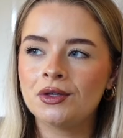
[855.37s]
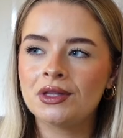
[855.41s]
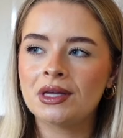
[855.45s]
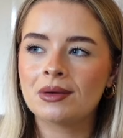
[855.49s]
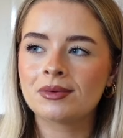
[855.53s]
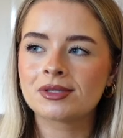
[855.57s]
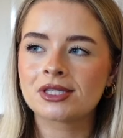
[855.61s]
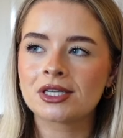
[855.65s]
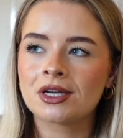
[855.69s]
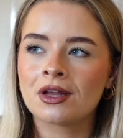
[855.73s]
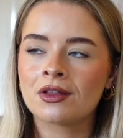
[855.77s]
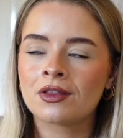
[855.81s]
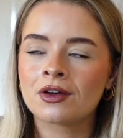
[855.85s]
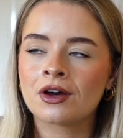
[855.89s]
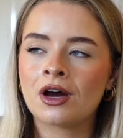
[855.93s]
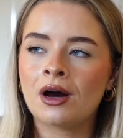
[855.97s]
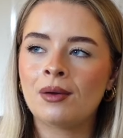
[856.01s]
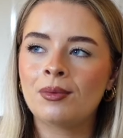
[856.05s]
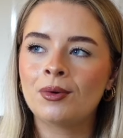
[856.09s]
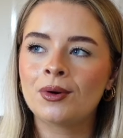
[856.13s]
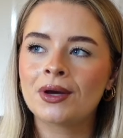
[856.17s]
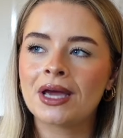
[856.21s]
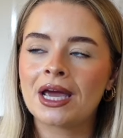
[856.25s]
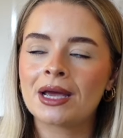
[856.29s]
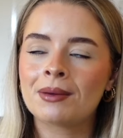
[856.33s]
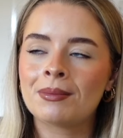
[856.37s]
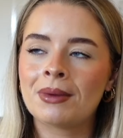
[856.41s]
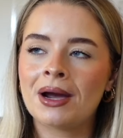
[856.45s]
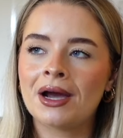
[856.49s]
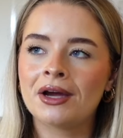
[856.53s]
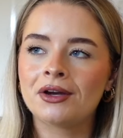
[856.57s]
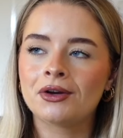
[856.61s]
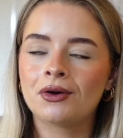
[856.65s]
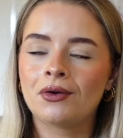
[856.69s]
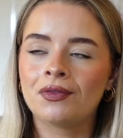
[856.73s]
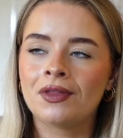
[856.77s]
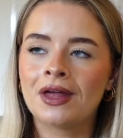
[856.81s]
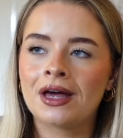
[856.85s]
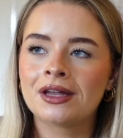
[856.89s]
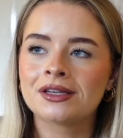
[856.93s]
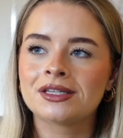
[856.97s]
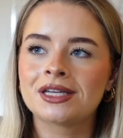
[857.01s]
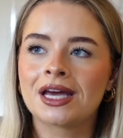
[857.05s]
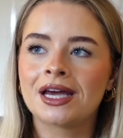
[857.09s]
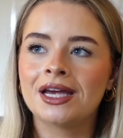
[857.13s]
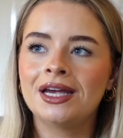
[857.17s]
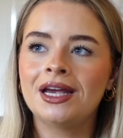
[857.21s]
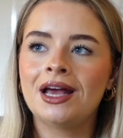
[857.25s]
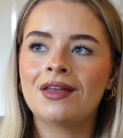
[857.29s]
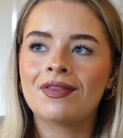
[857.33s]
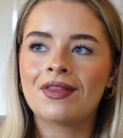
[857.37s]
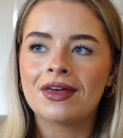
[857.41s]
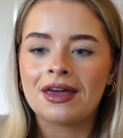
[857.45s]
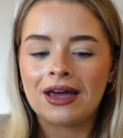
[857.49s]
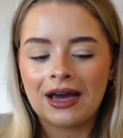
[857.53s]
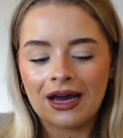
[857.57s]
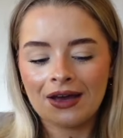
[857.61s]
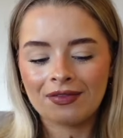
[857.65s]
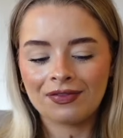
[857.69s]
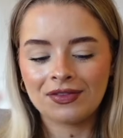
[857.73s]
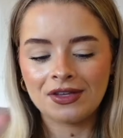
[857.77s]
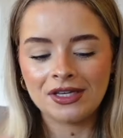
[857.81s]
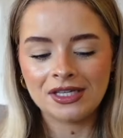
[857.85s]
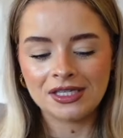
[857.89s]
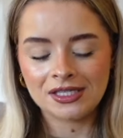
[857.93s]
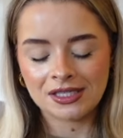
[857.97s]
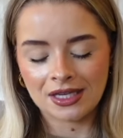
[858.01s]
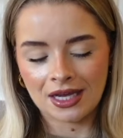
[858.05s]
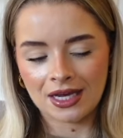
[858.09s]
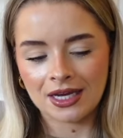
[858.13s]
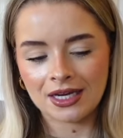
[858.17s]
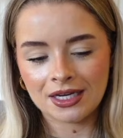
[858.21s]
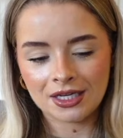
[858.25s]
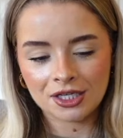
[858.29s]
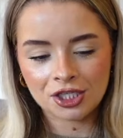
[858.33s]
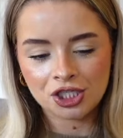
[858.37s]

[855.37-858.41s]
there was another couple getting married on that day and they had these like